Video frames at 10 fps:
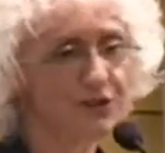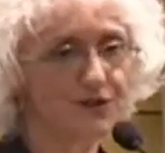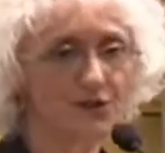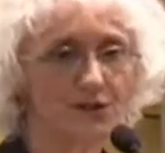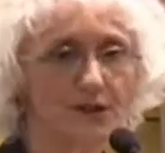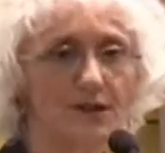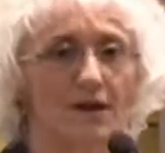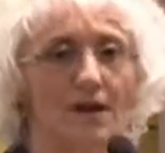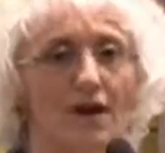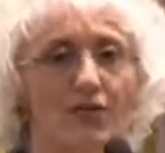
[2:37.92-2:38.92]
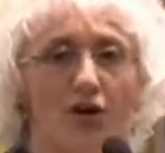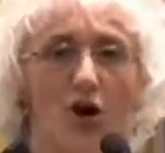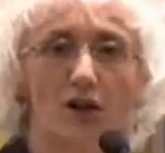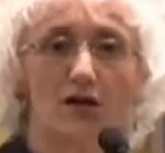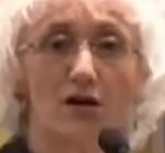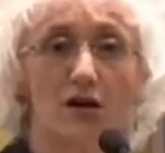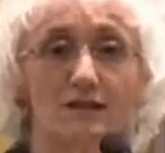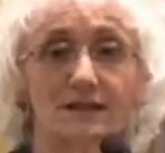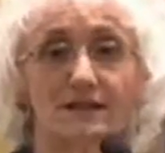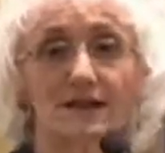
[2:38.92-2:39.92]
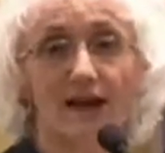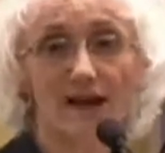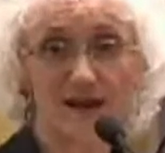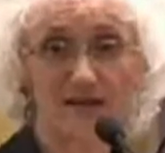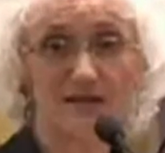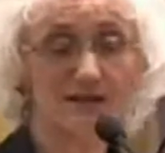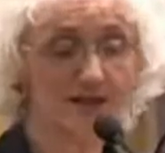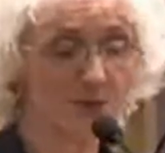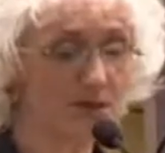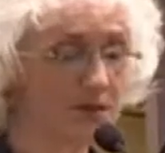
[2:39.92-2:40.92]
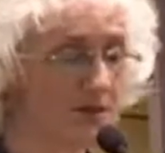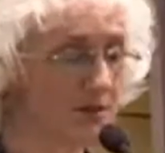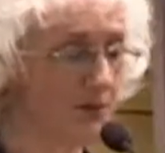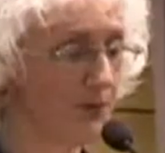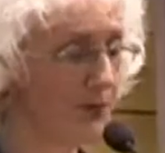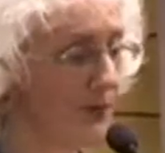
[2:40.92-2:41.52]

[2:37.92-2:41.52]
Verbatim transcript: history, the Holocaust, and anti Semitism.